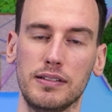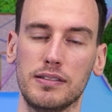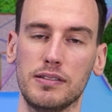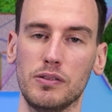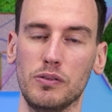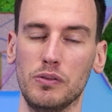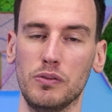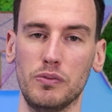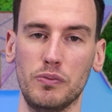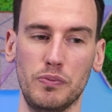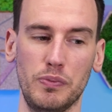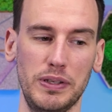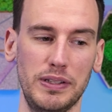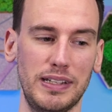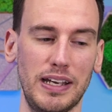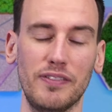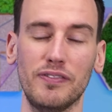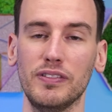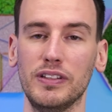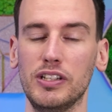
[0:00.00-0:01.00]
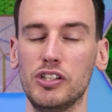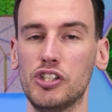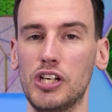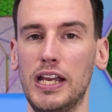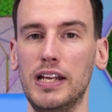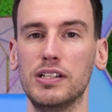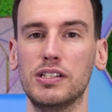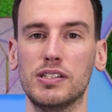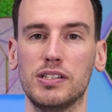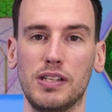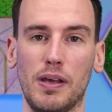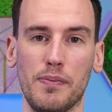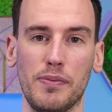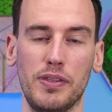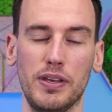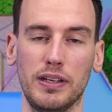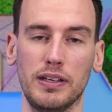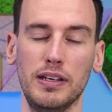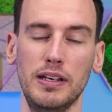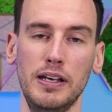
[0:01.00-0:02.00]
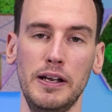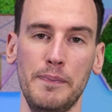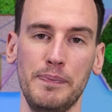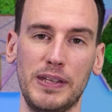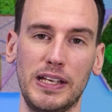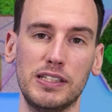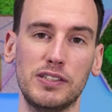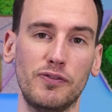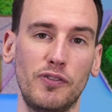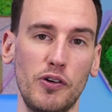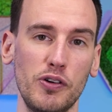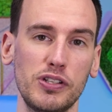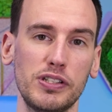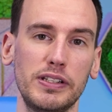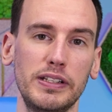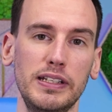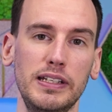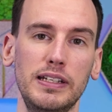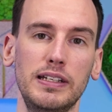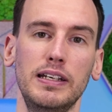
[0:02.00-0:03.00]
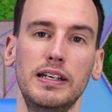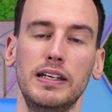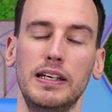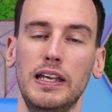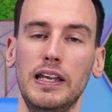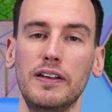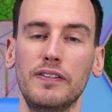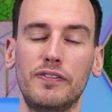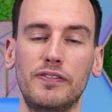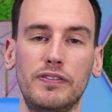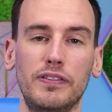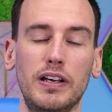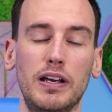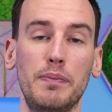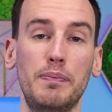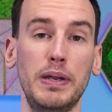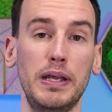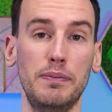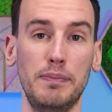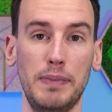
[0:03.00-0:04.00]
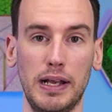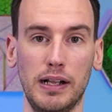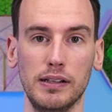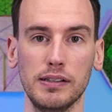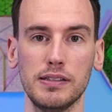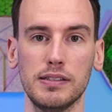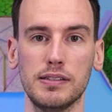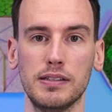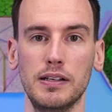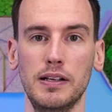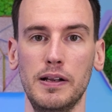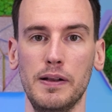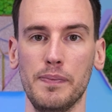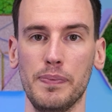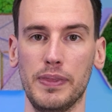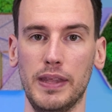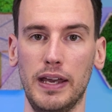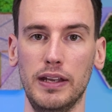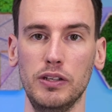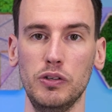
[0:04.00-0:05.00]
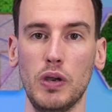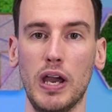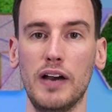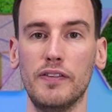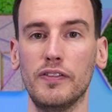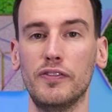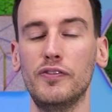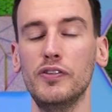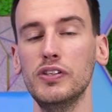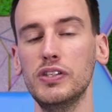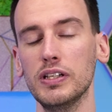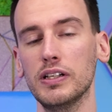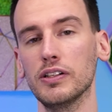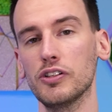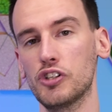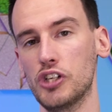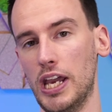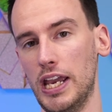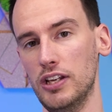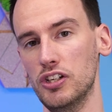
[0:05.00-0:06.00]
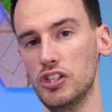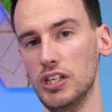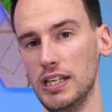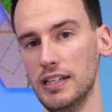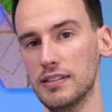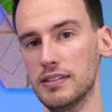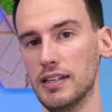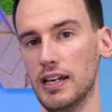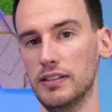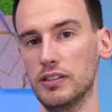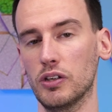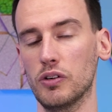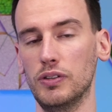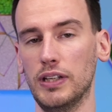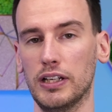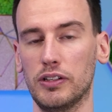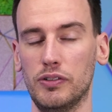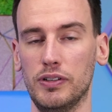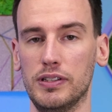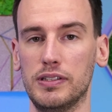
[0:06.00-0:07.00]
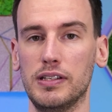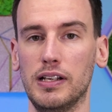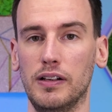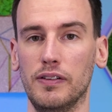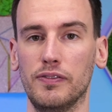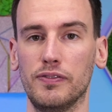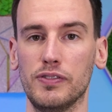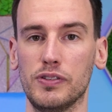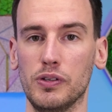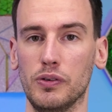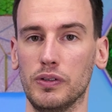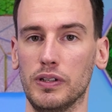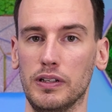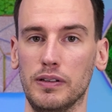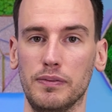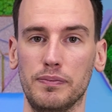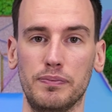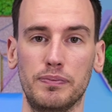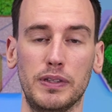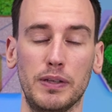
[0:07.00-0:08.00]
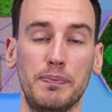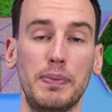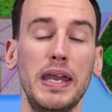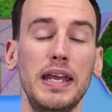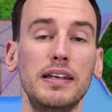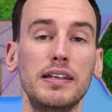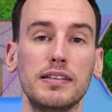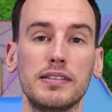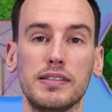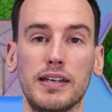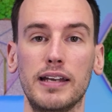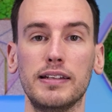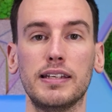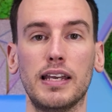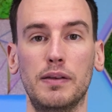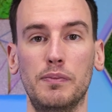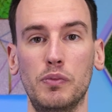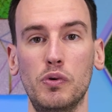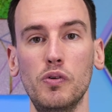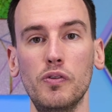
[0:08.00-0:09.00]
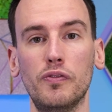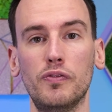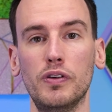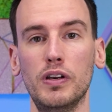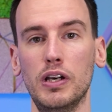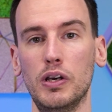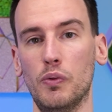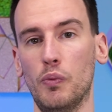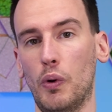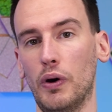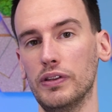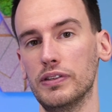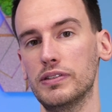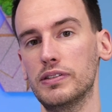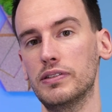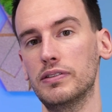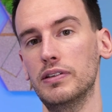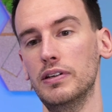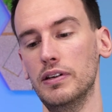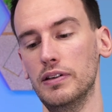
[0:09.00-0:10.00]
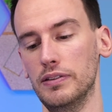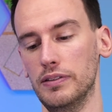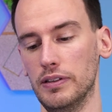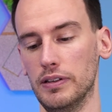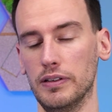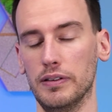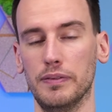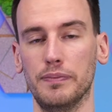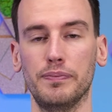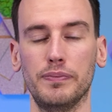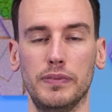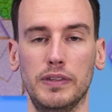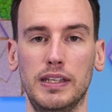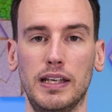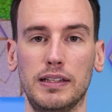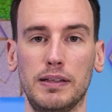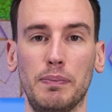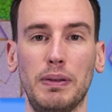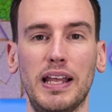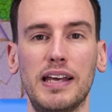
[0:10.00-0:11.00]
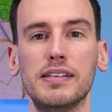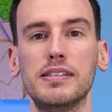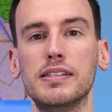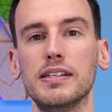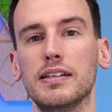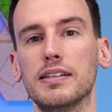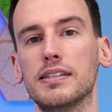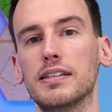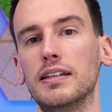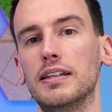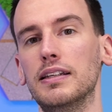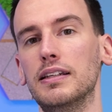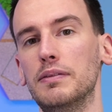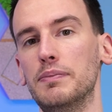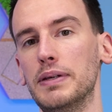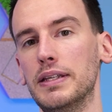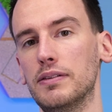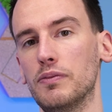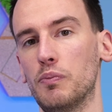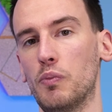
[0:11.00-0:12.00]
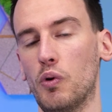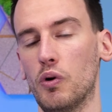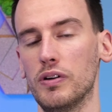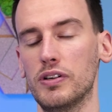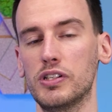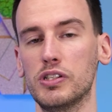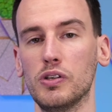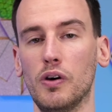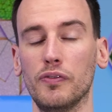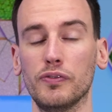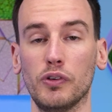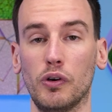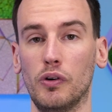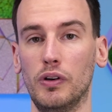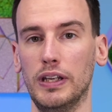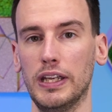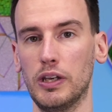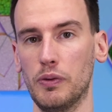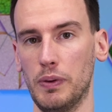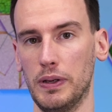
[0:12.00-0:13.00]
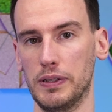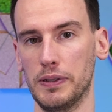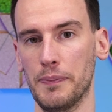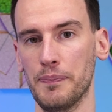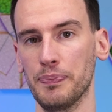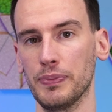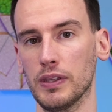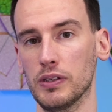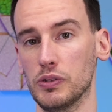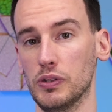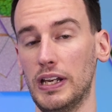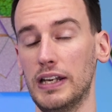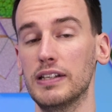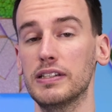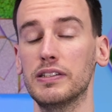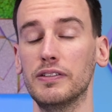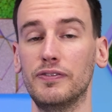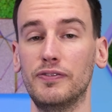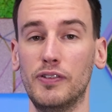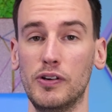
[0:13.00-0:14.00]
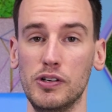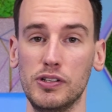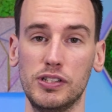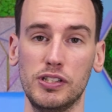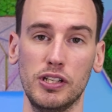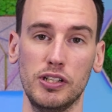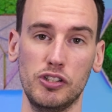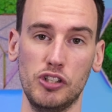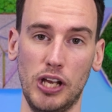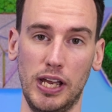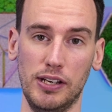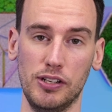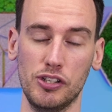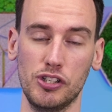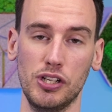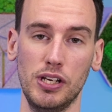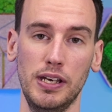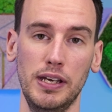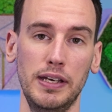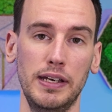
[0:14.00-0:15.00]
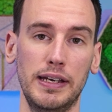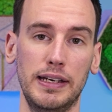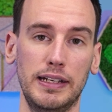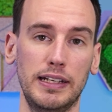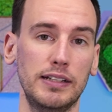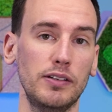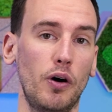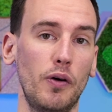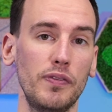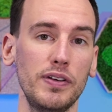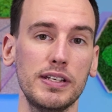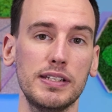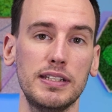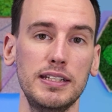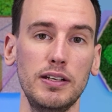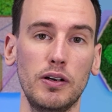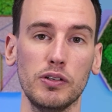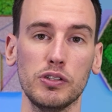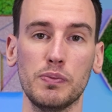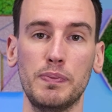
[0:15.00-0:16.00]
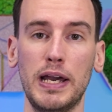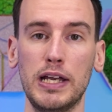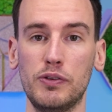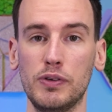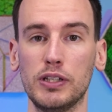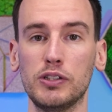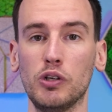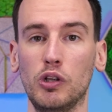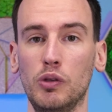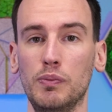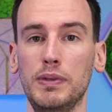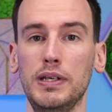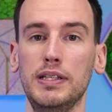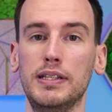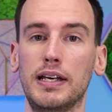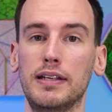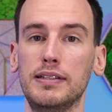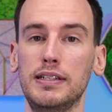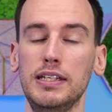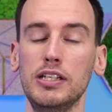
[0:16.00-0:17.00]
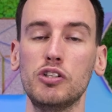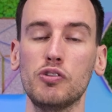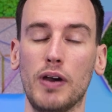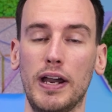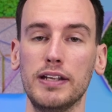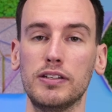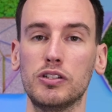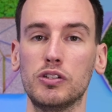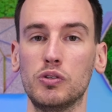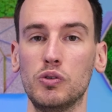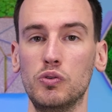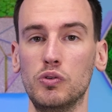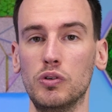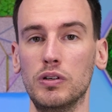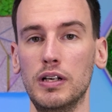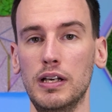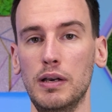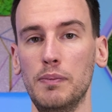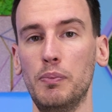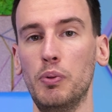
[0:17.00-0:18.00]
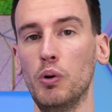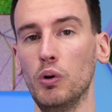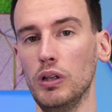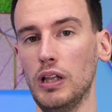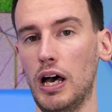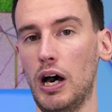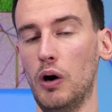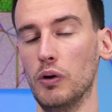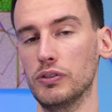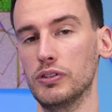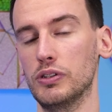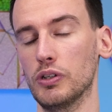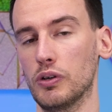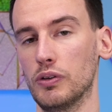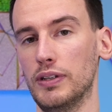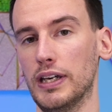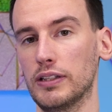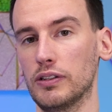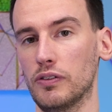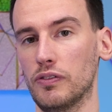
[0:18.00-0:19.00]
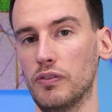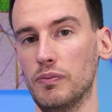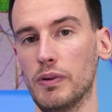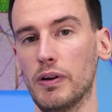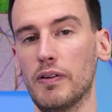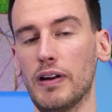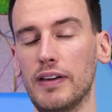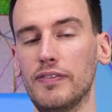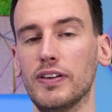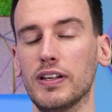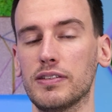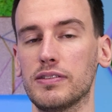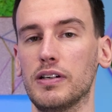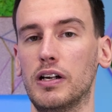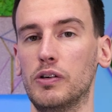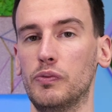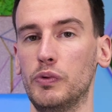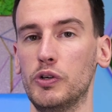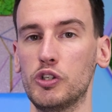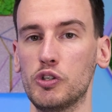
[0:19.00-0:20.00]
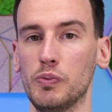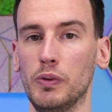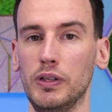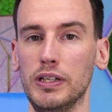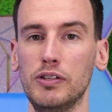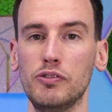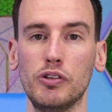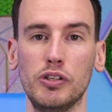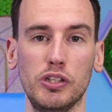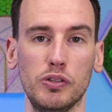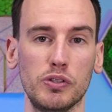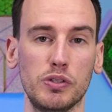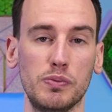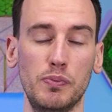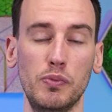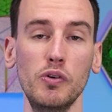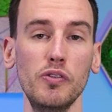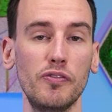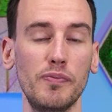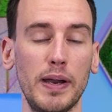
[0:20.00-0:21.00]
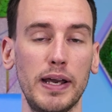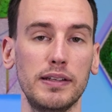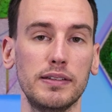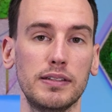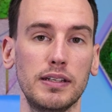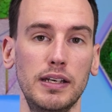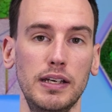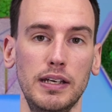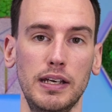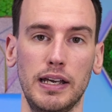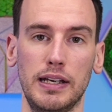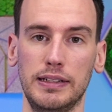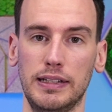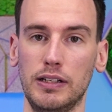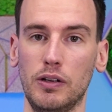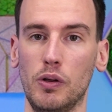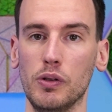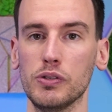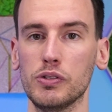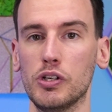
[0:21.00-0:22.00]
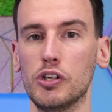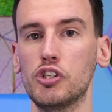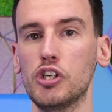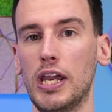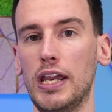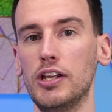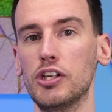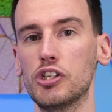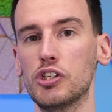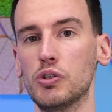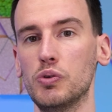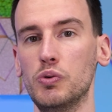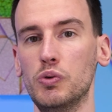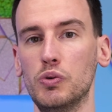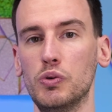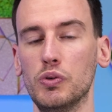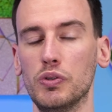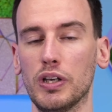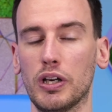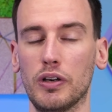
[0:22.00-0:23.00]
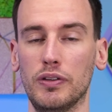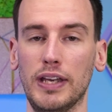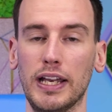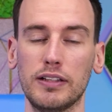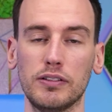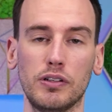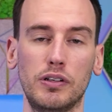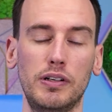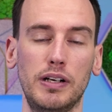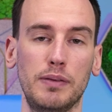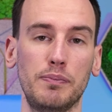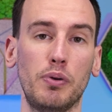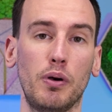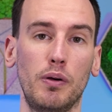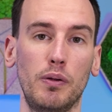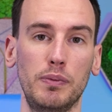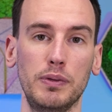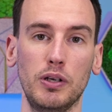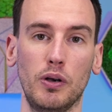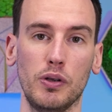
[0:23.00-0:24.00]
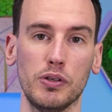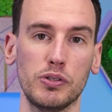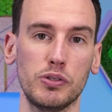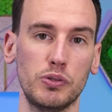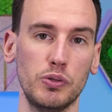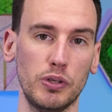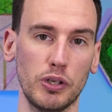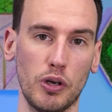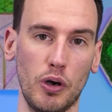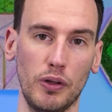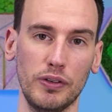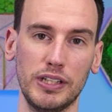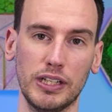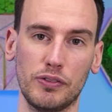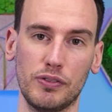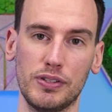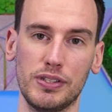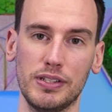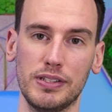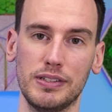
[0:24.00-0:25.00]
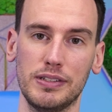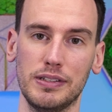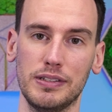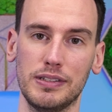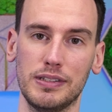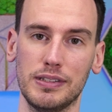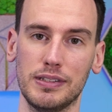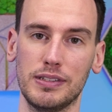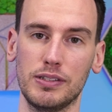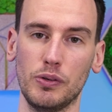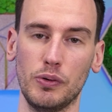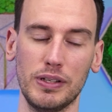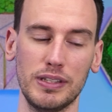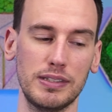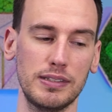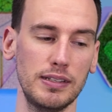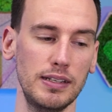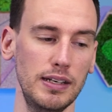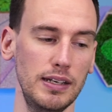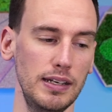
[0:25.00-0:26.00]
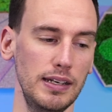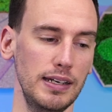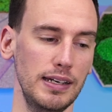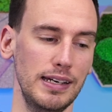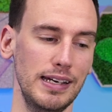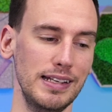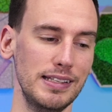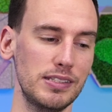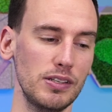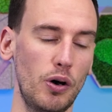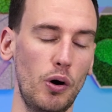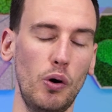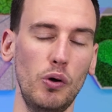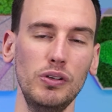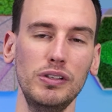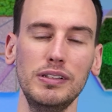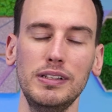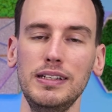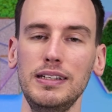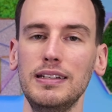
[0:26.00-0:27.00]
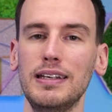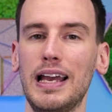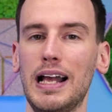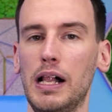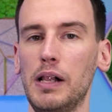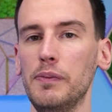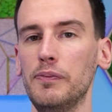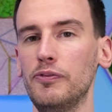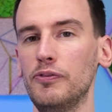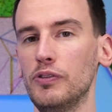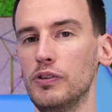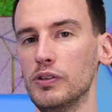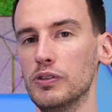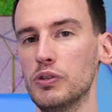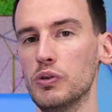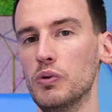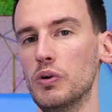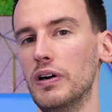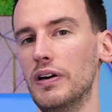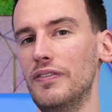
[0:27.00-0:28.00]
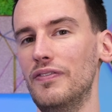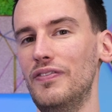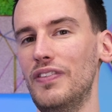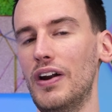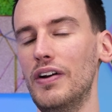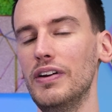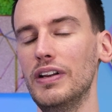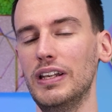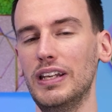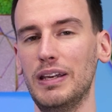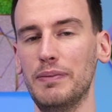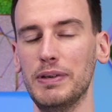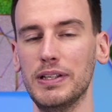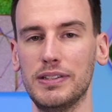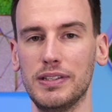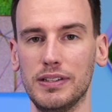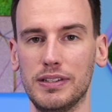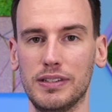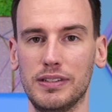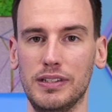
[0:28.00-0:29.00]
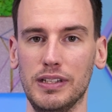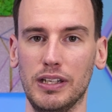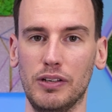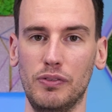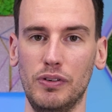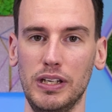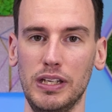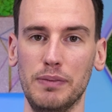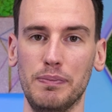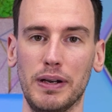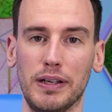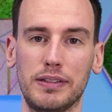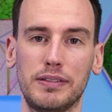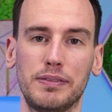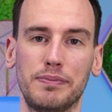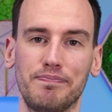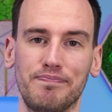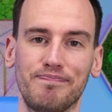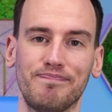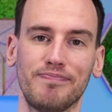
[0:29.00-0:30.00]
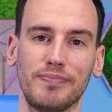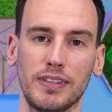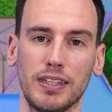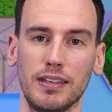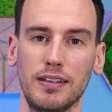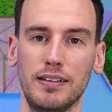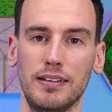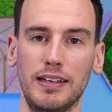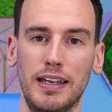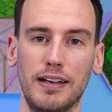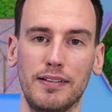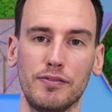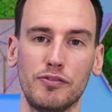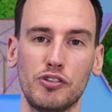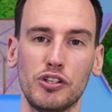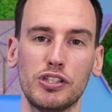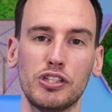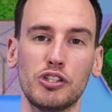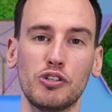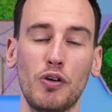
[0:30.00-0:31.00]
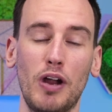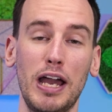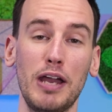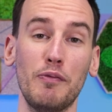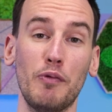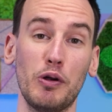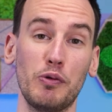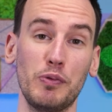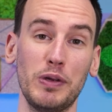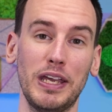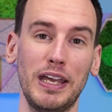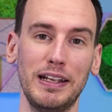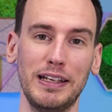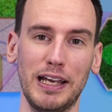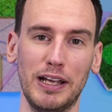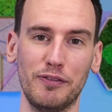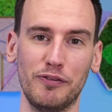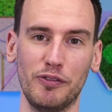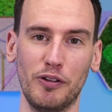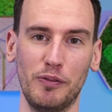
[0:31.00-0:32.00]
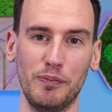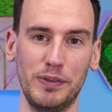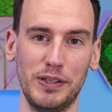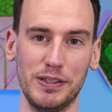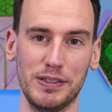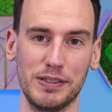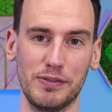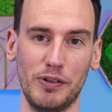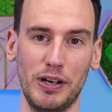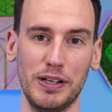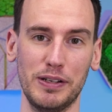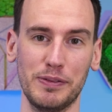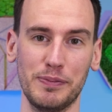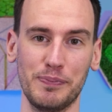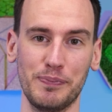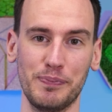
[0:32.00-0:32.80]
So we definitely changed something. That's firstly, if a pin melts, then you have a physical change inside the connector itself. So the pin inside can move once the plastic is a little bit more soft or liquid. So that is the first change. And then obviously also Patrick told me that he tried to pull out the connector from the graphics card, which will introduce movement and then also a change to the connector and probably also to the contact resistances. So it's only helpful to a very limited degree, but yeah, just try what we can get from this, right?